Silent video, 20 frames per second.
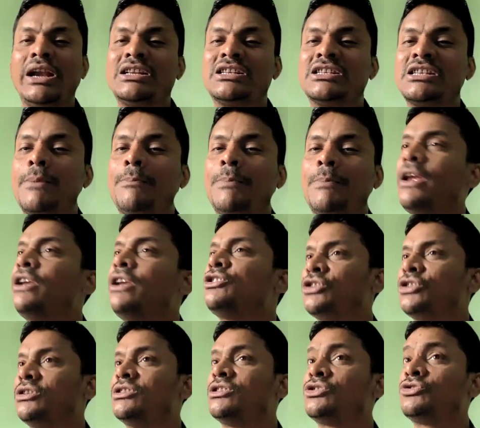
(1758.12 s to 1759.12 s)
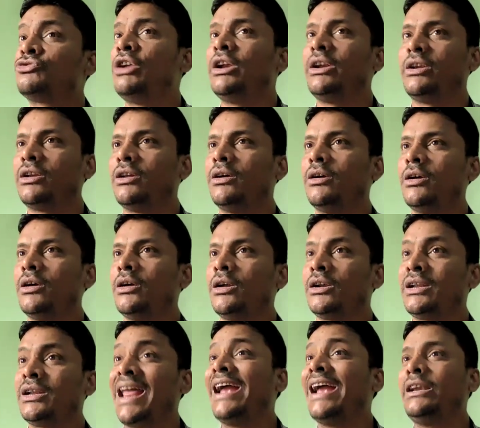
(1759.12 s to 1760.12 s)
separation, street
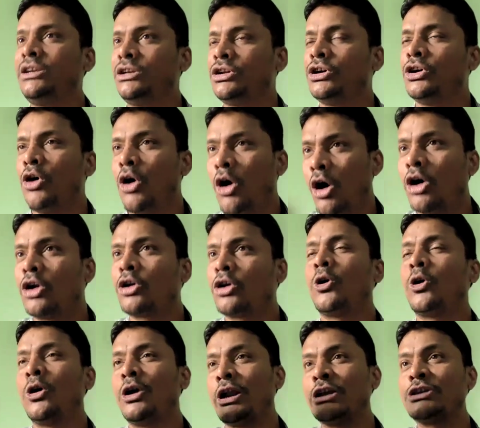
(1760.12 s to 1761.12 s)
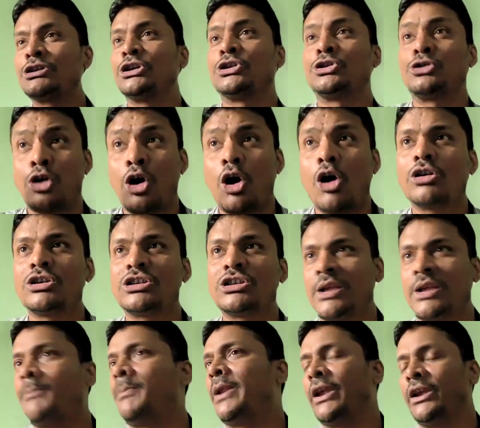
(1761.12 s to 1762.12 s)
tight or called as a strong
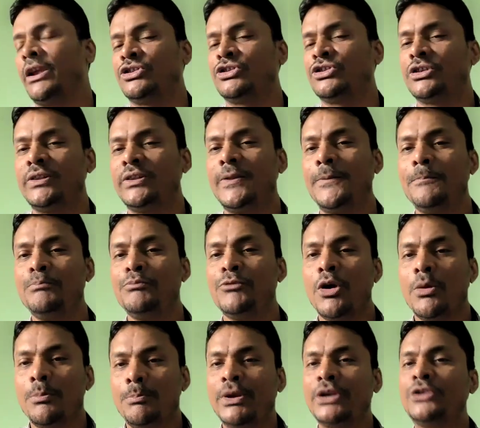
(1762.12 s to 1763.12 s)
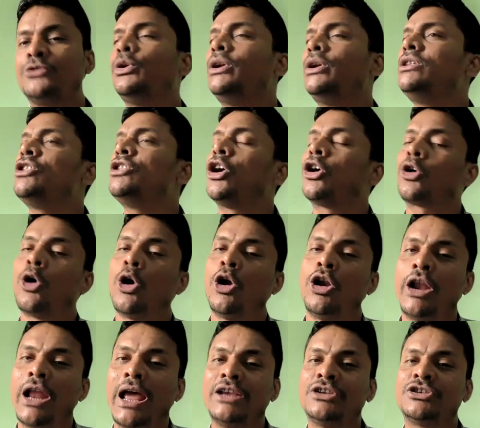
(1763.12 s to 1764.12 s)
separation between the
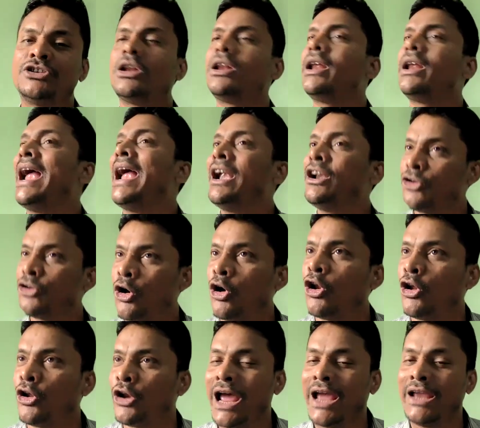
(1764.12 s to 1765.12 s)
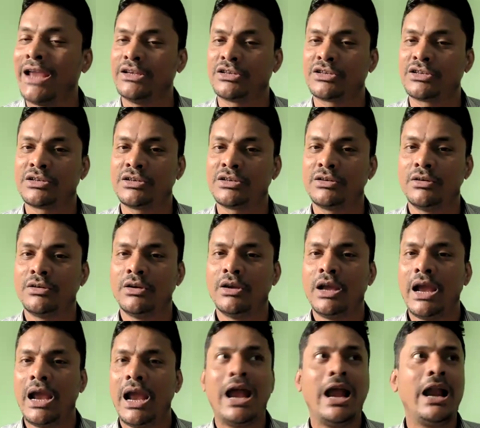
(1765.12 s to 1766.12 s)
colonizer and colonized.
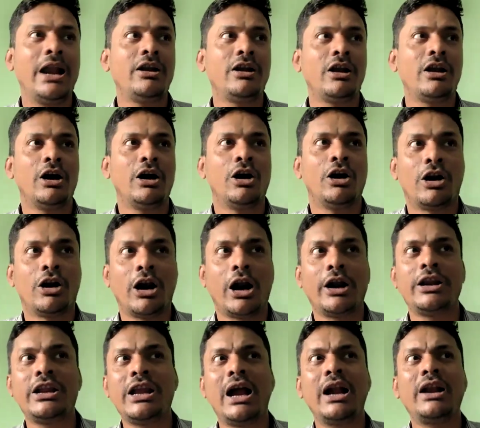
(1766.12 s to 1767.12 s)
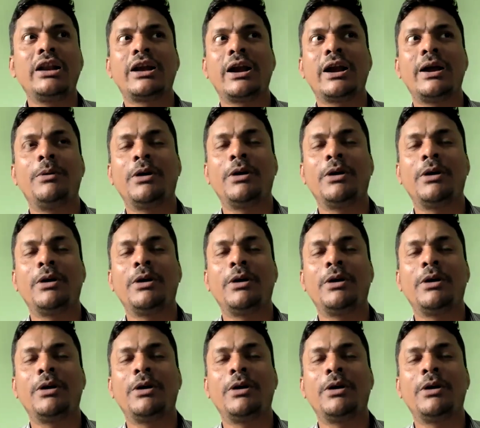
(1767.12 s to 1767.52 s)
And Rudyard